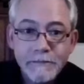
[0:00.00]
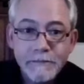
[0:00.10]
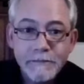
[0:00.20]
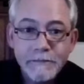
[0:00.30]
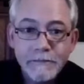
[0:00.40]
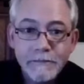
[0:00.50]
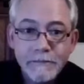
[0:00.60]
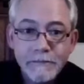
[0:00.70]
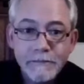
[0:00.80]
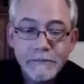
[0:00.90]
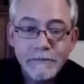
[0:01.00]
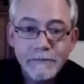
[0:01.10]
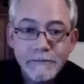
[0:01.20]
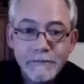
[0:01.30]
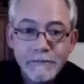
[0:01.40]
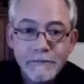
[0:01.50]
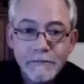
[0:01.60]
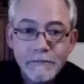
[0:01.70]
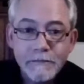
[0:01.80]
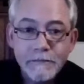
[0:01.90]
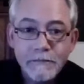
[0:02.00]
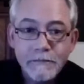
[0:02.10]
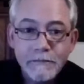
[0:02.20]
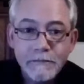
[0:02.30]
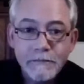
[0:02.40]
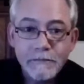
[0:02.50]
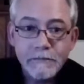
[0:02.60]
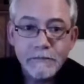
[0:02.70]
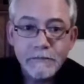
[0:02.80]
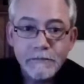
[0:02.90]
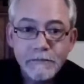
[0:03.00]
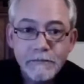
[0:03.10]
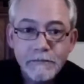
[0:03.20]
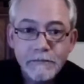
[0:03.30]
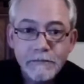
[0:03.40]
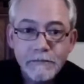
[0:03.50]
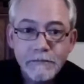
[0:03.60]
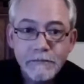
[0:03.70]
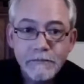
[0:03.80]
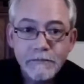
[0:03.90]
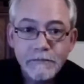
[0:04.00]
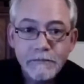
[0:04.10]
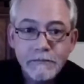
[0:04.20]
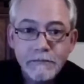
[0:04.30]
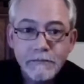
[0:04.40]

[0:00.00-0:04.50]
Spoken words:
This person isn't speaking.